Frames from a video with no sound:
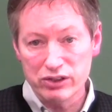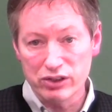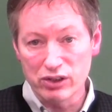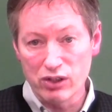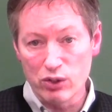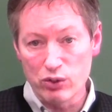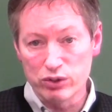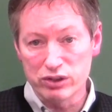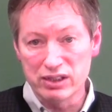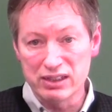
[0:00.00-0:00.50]
to
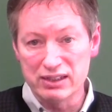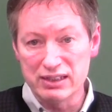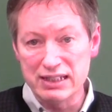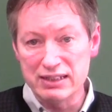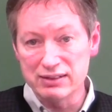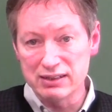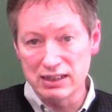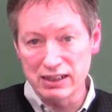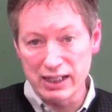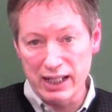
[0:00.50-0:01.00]
go to
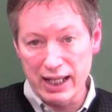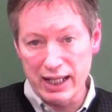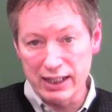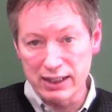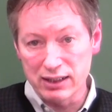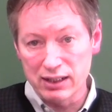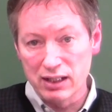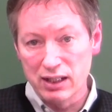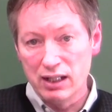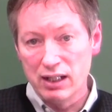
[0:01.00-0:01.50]

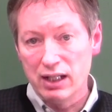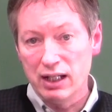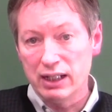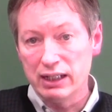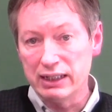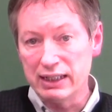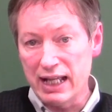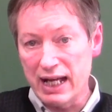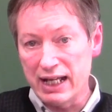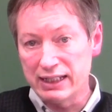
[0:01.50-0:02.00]
Disneyland,
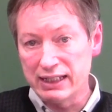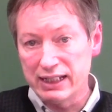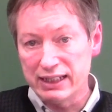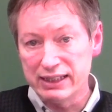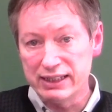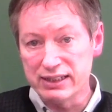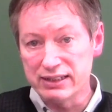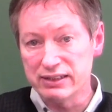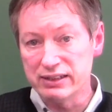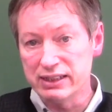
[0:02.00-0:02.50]

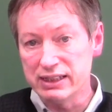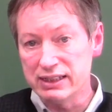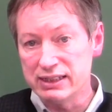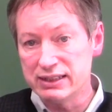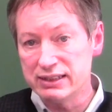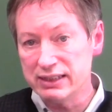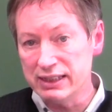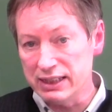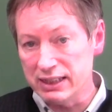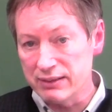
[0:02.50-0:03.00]
not Disney
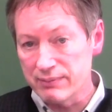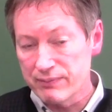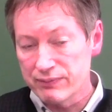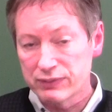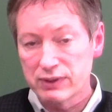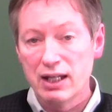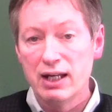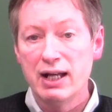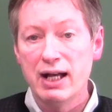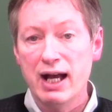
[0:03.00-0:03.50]

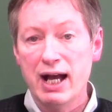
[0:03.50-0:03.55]
Sea.